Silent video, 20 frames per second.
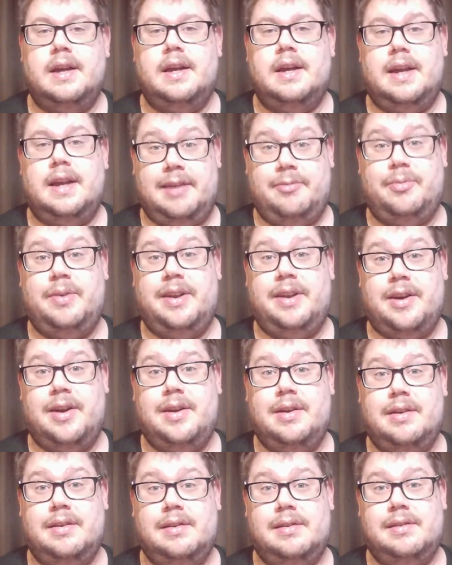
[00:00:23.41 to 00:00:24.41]
If we
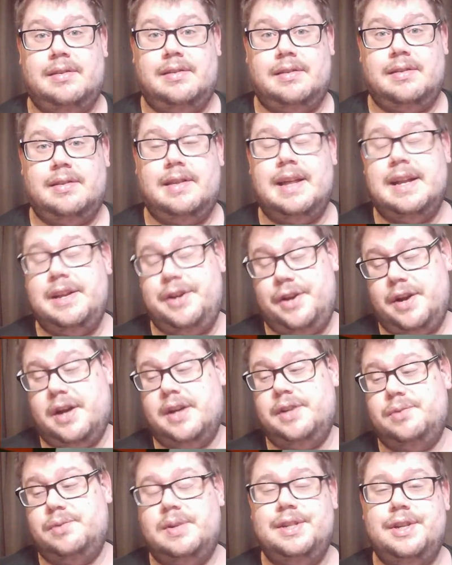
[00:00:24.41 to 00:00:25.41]
don't, then you
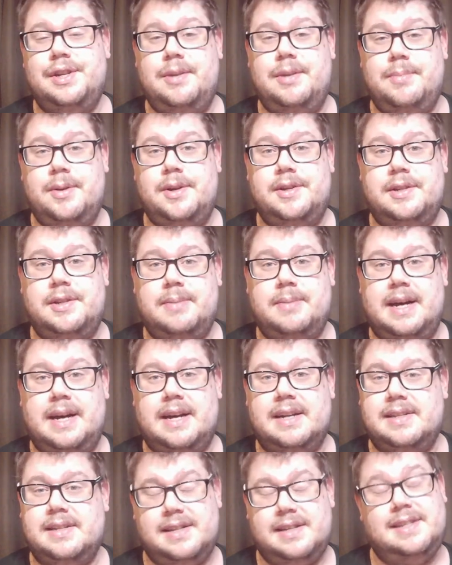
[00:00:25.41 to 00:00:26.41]
guys win 2 booster
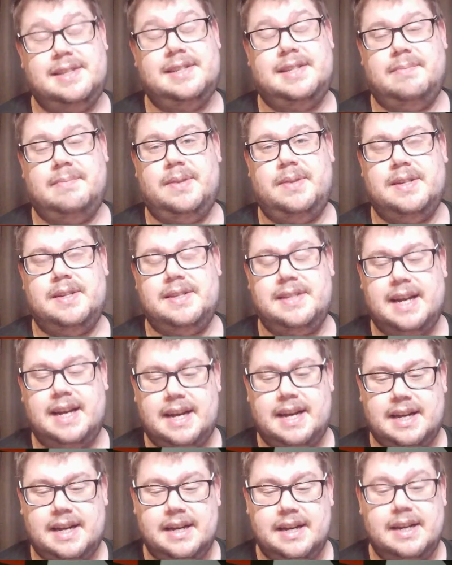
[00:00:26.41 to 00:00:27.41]
packs. Simple as
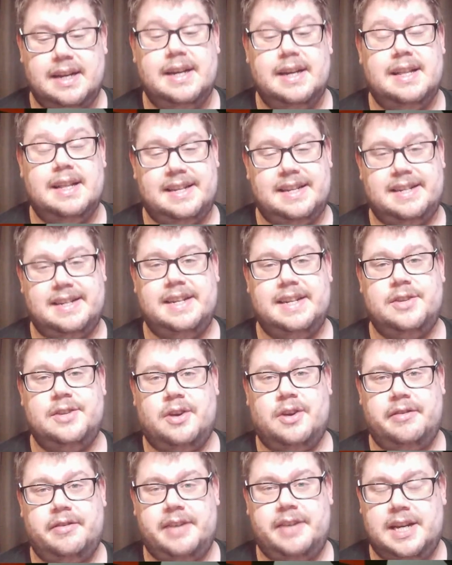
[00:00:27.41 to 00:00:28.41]
that. Let's get into our
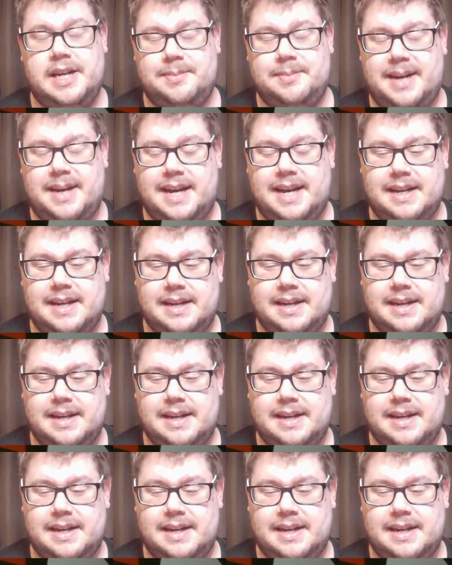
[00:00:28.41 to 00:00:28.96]
first pack.